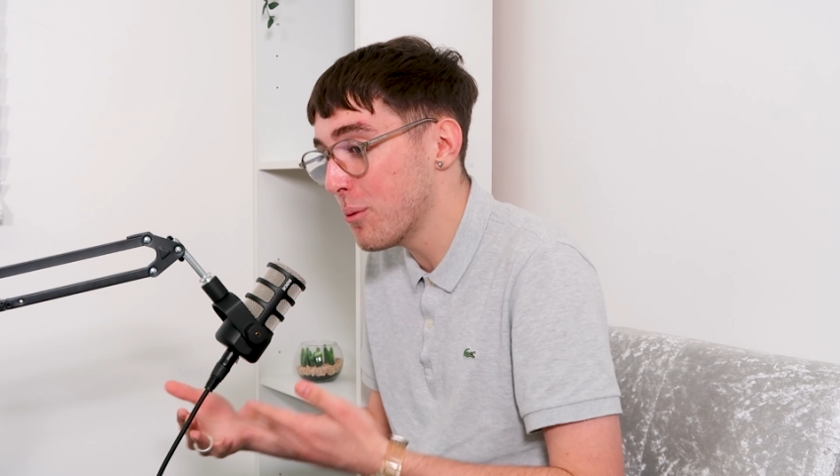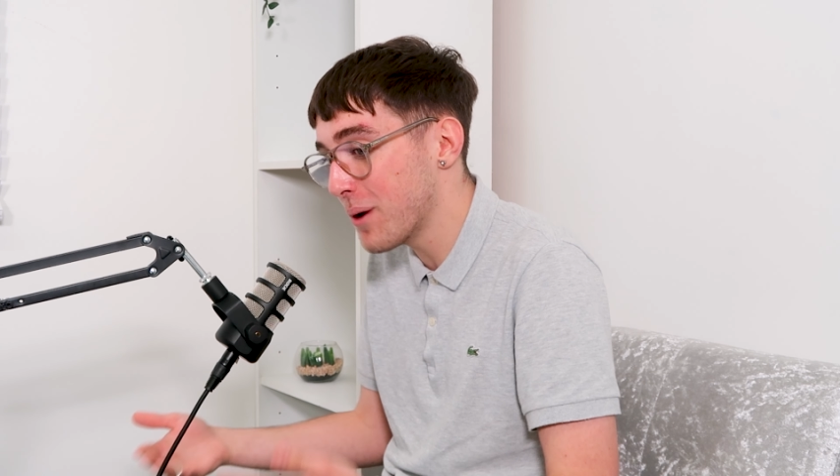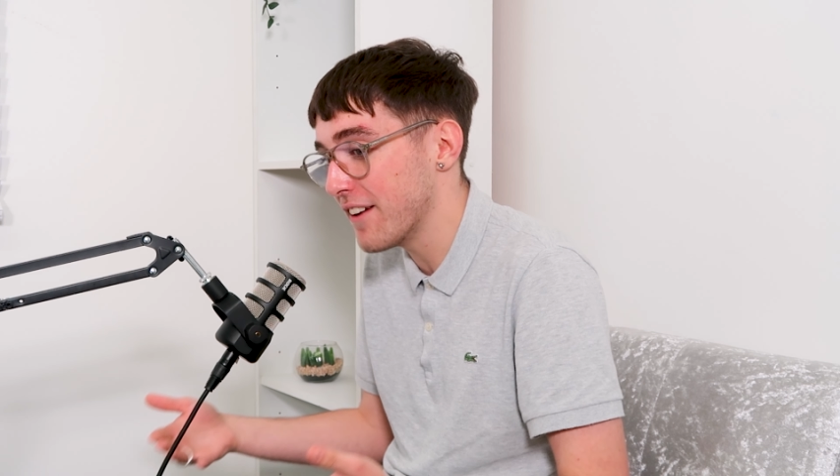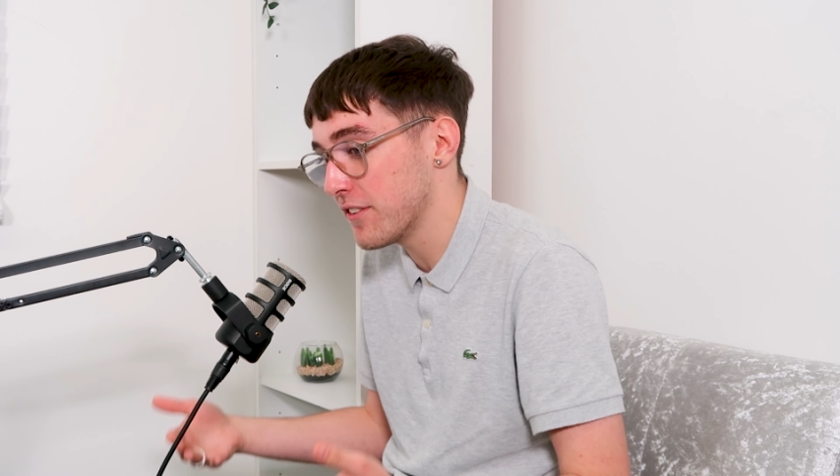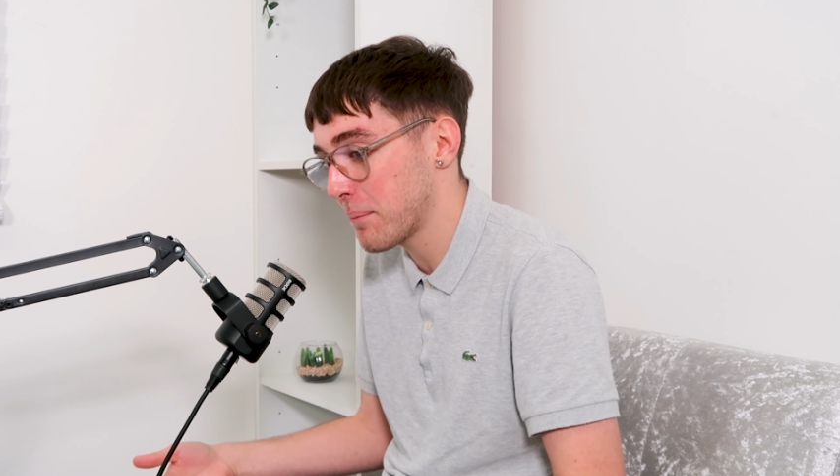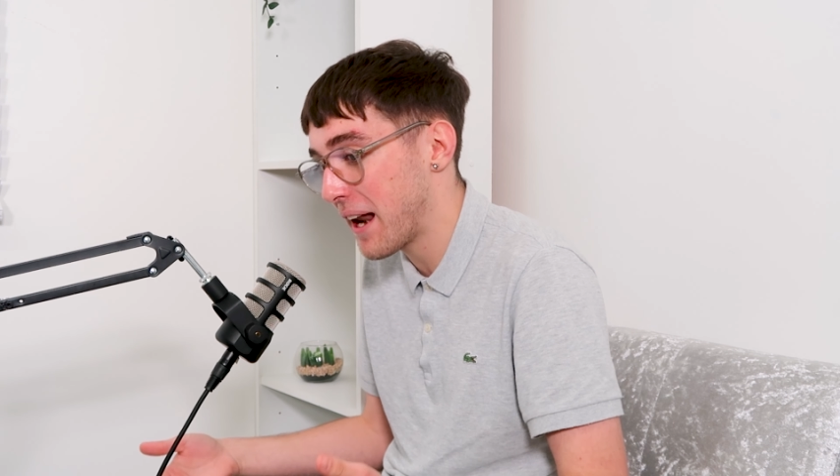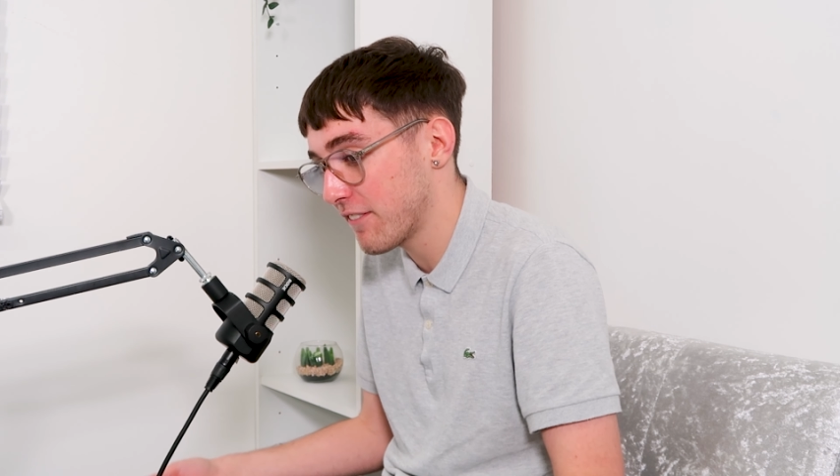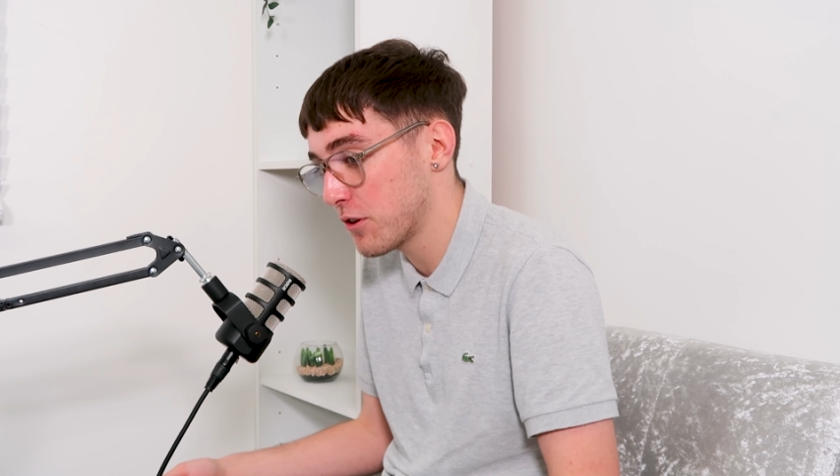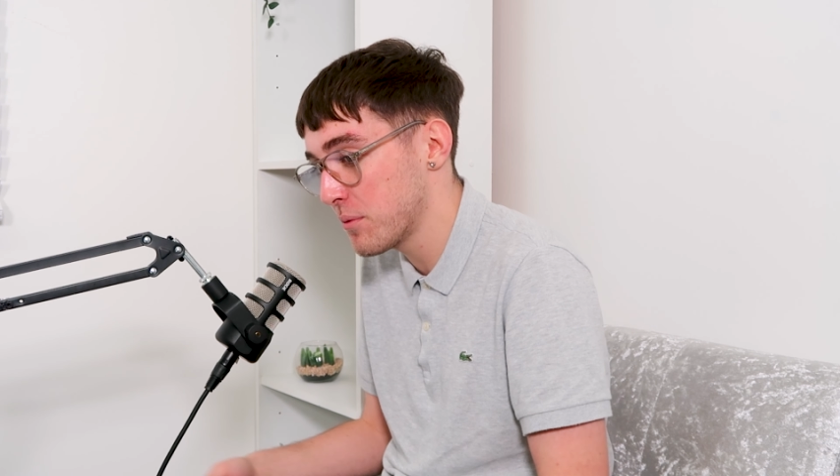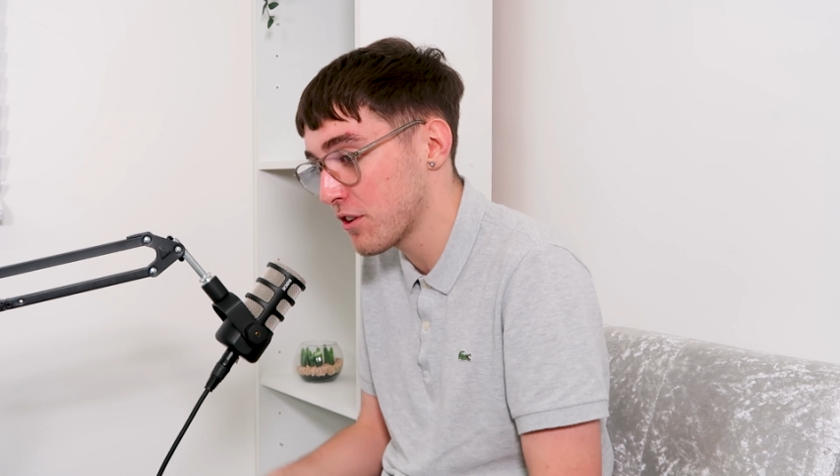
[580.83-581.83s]
on whatever your
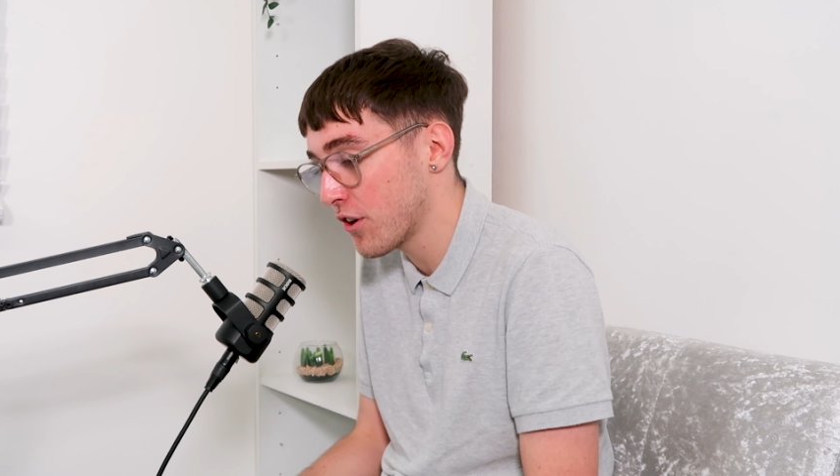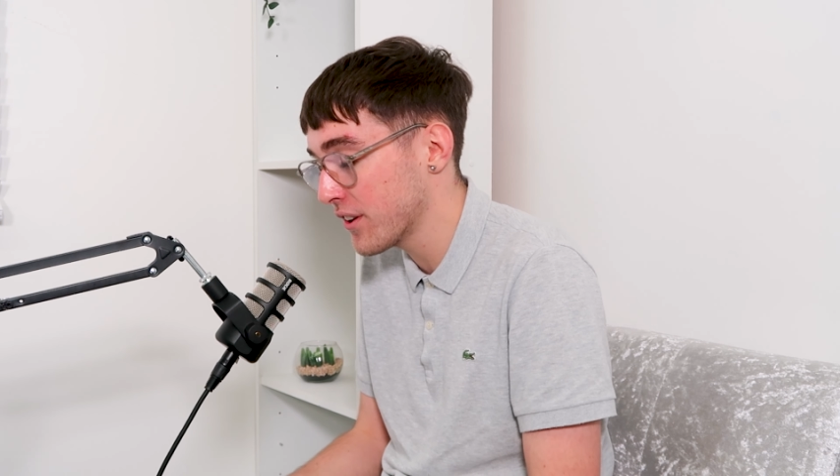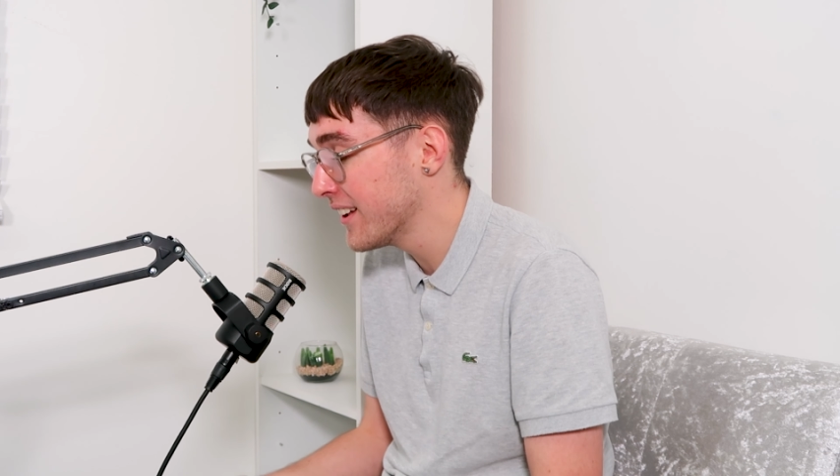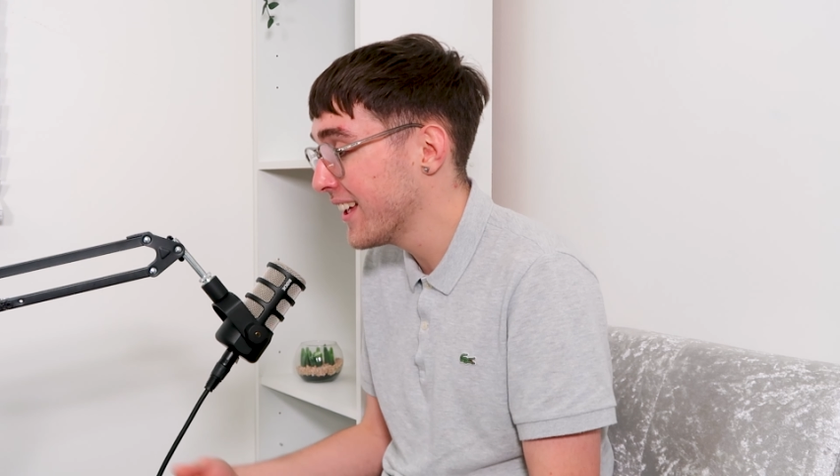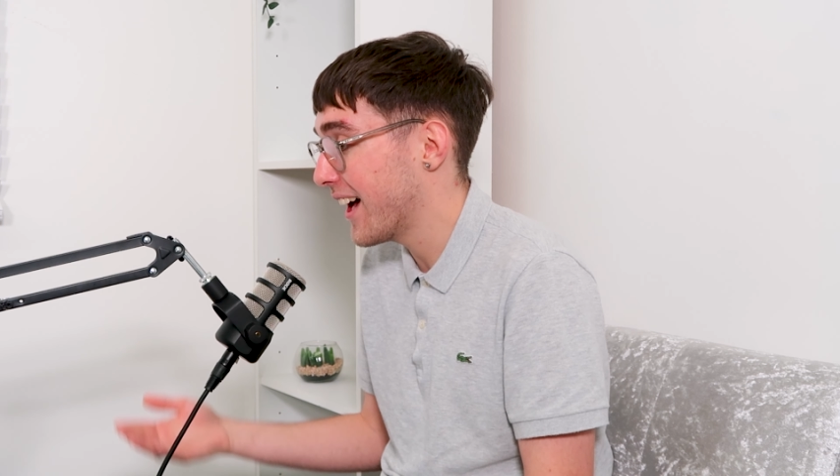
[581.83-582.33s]
platform you're on.